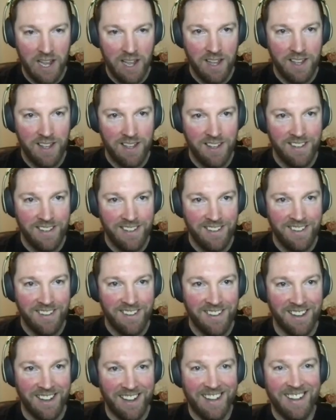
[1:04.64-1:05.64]
really? in your house.
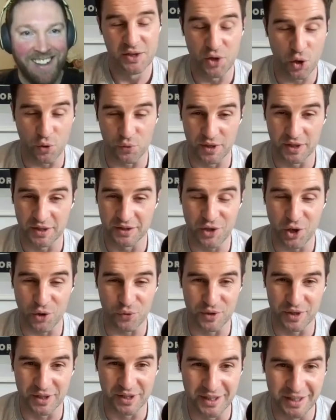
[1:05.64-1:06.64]
Not really.
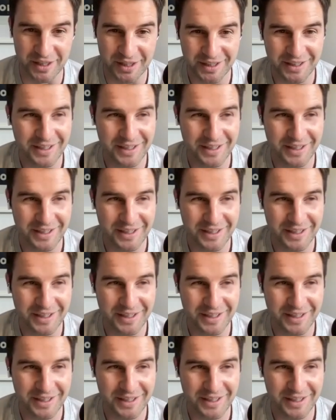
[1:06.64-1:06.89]
Not really.